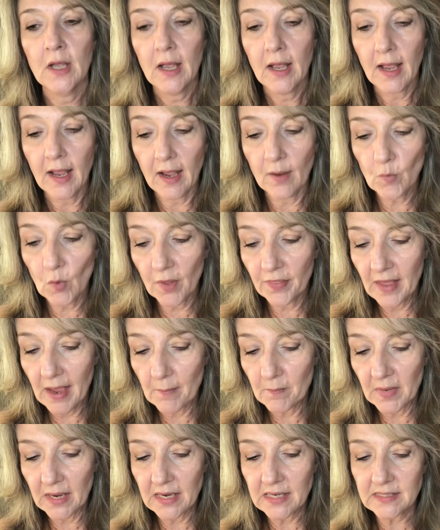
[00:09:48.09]
and what
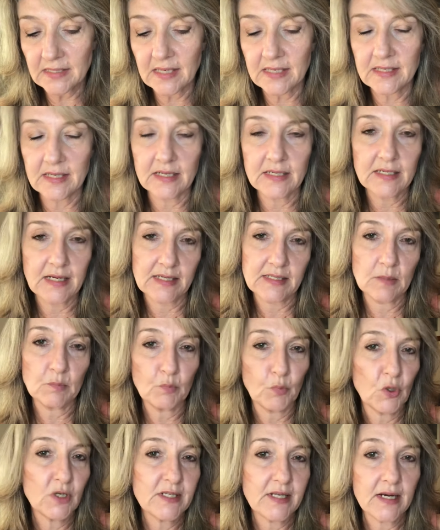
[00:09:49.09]
that means is it
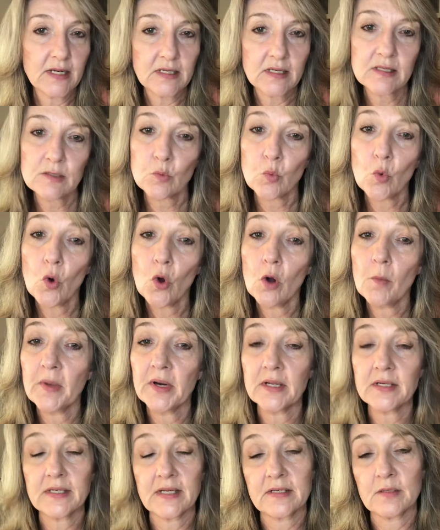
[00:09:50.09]
doesn't present as warm and
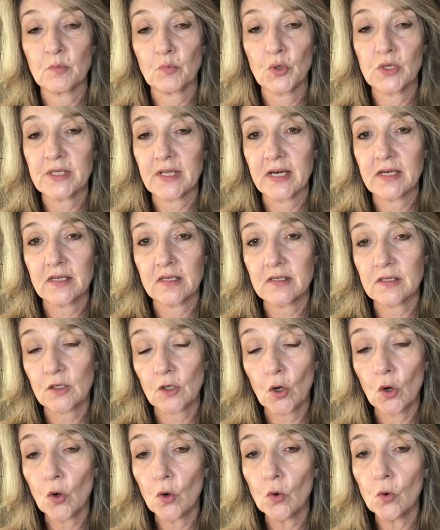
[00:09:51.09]
it doesn't present as
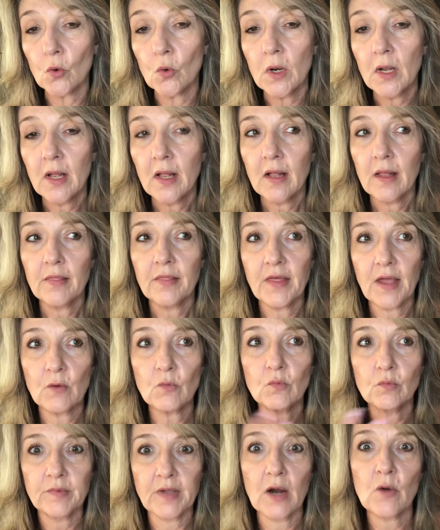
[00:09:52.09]
cool.
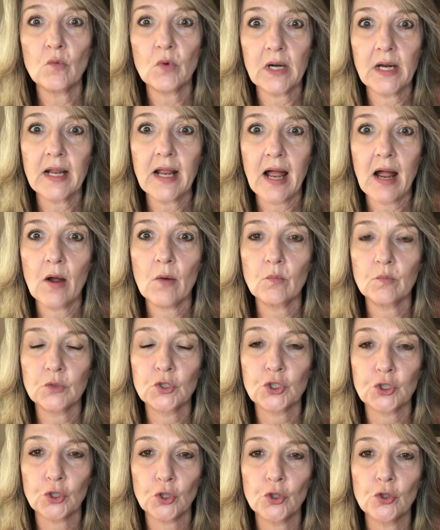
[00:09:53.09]
They really are
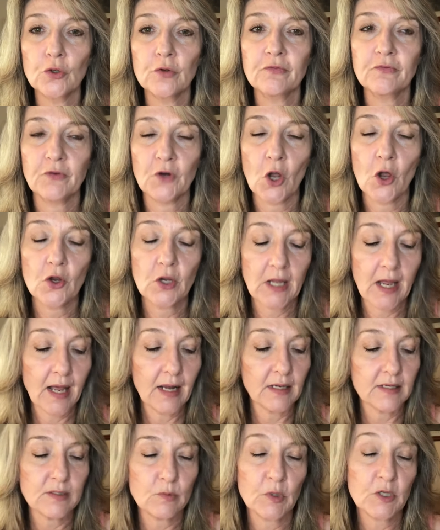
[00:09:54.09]
true flow
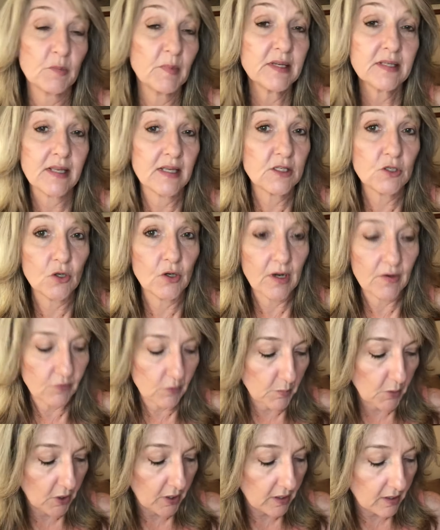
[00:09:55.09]
colours, which means they suit
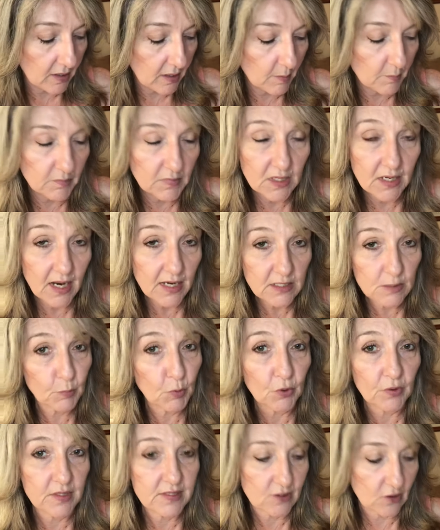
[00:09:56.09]
everybody. I'm yet to
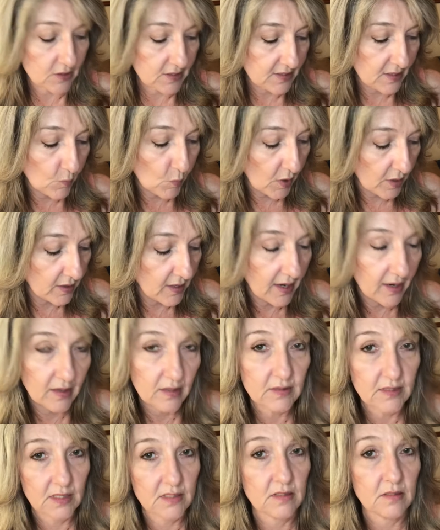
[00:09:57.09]
put this on someone and
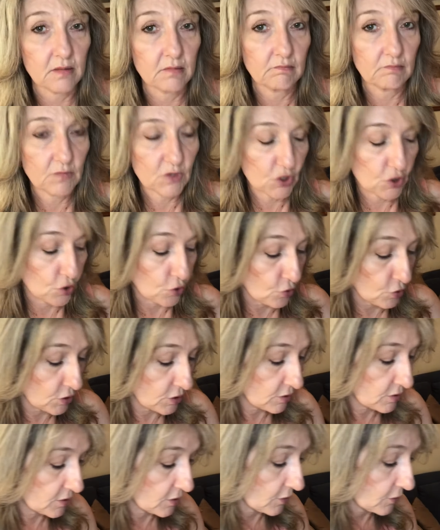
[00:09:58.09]
it doesn't suit,
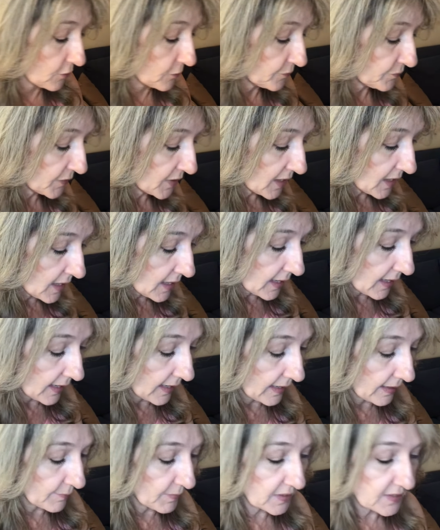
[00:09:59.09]
so
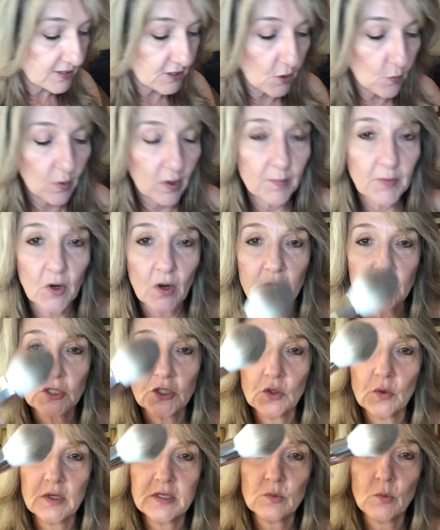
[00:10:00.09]
So what I'm going to
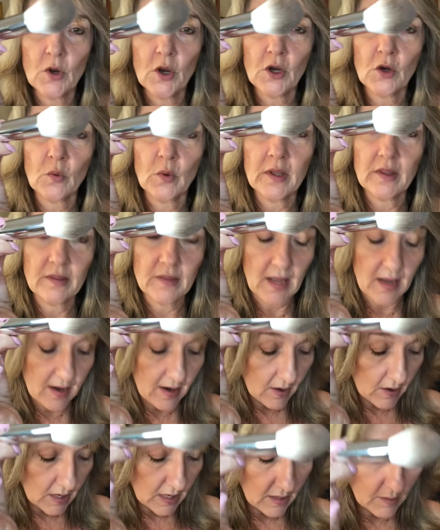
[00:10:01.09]
do is work with
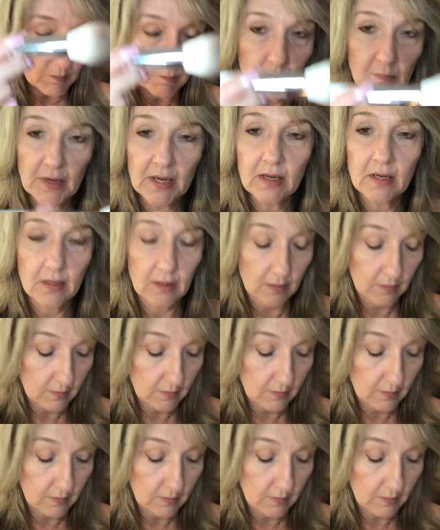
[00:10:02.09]
our big